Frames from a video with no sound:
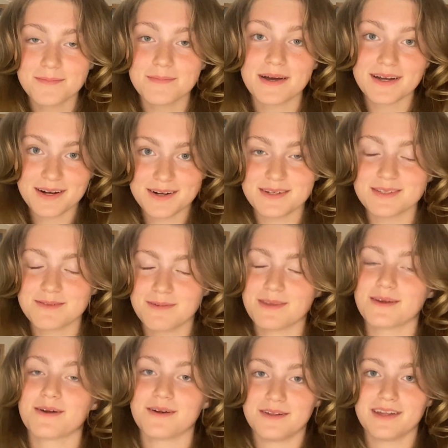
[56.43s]
girls
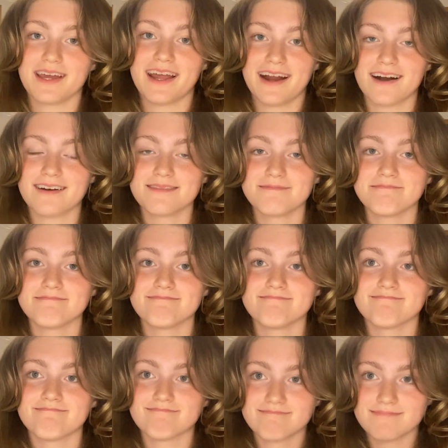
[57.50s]
with curly hair,
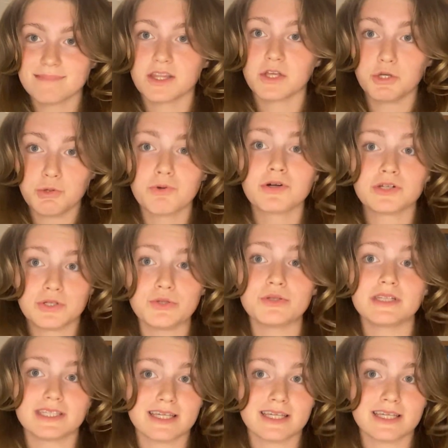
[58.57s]
you can do this